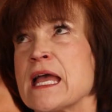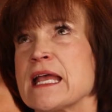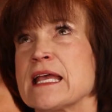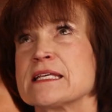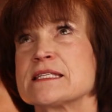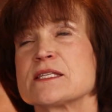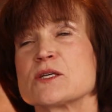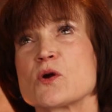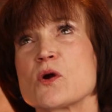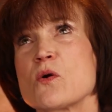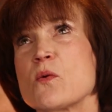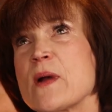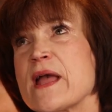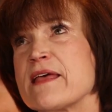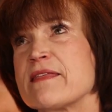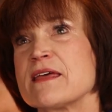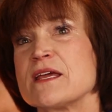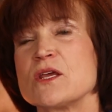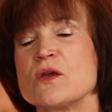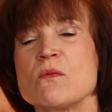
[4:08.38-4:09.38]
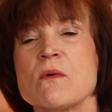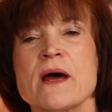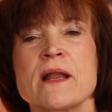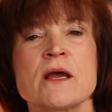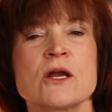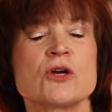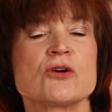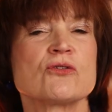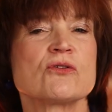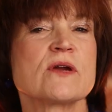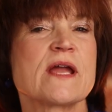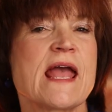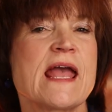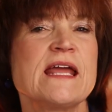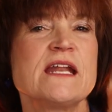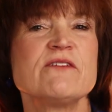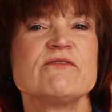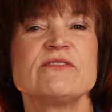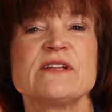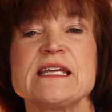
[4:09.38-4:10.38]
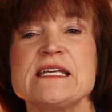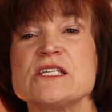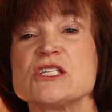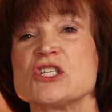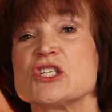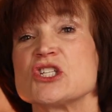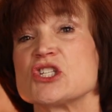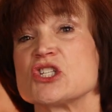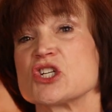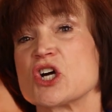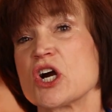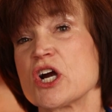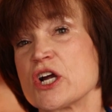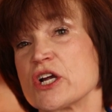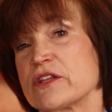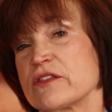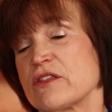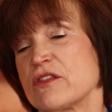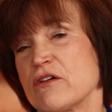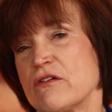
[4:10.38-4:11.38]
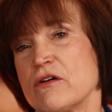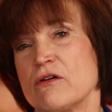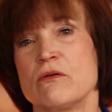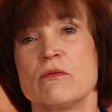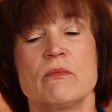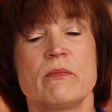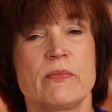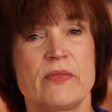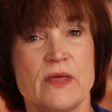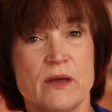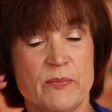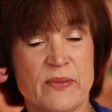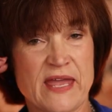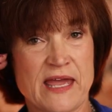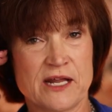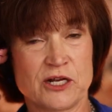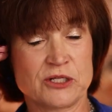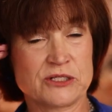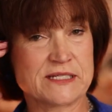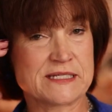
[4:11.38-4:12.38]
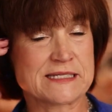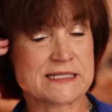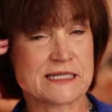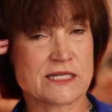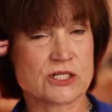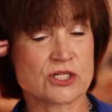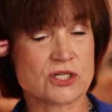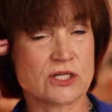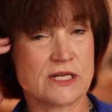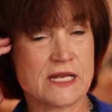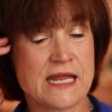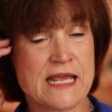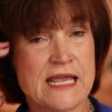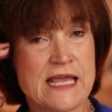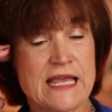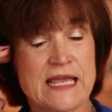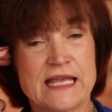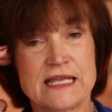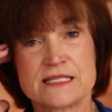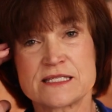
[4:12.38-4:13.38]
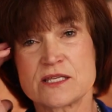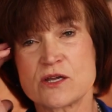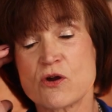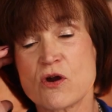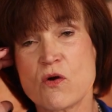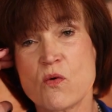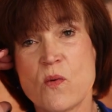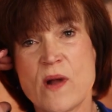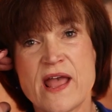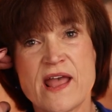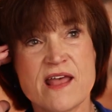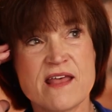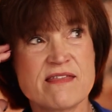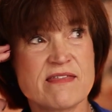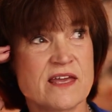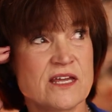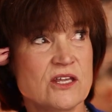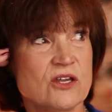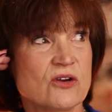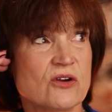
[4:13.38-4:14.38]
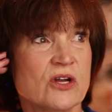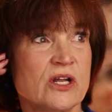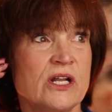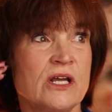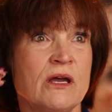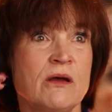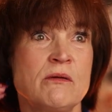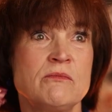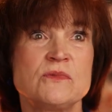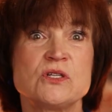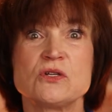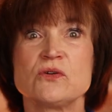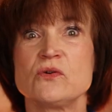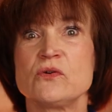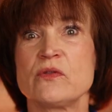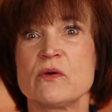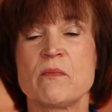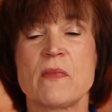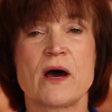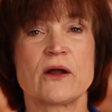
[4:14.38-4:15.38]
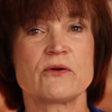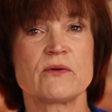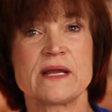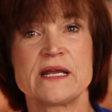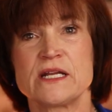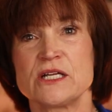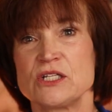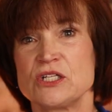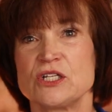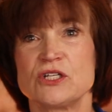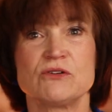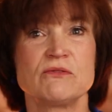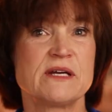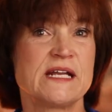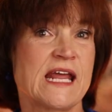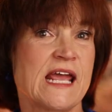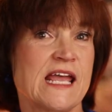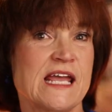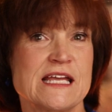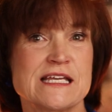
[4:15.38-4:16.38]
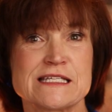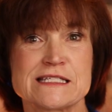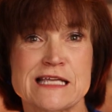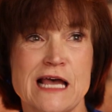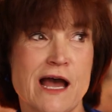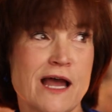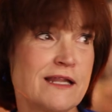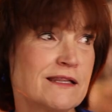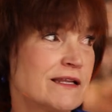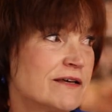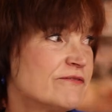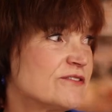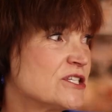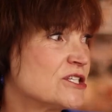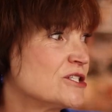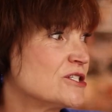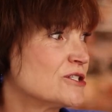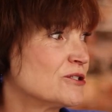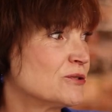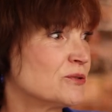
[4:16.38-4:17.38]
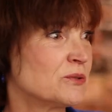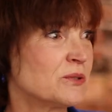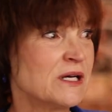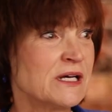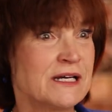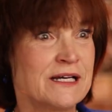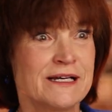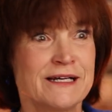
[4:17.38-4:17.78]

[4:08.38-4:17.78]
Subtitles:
Is there a way that you want to creatively start the panel discussion? Is there a way that you're going to do the moderated Q&As? I love to do